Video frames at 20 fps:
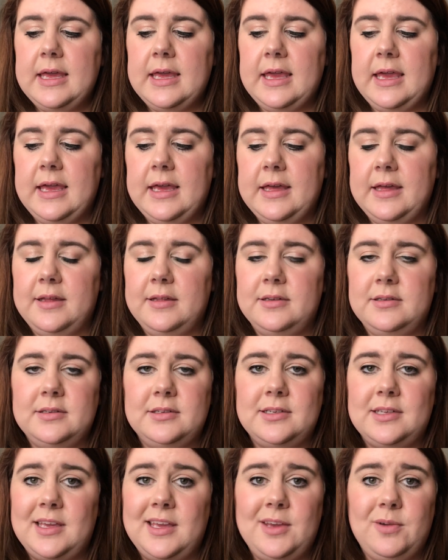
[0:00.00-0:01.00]

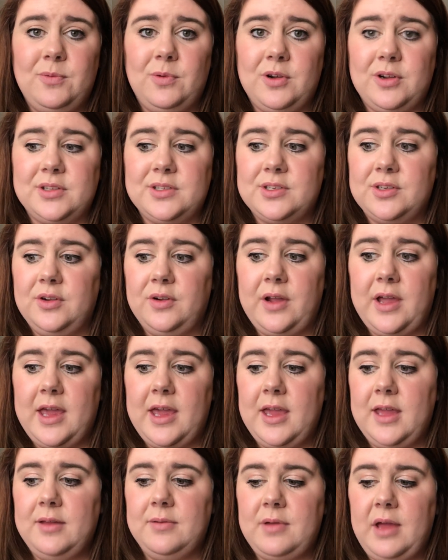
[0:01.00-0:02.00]
and it worked
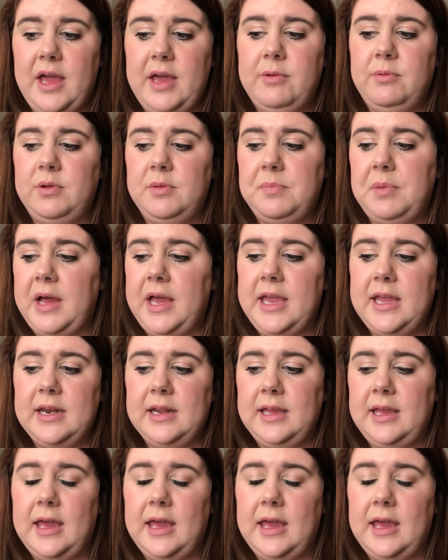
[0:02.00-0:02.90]
great. I would buy it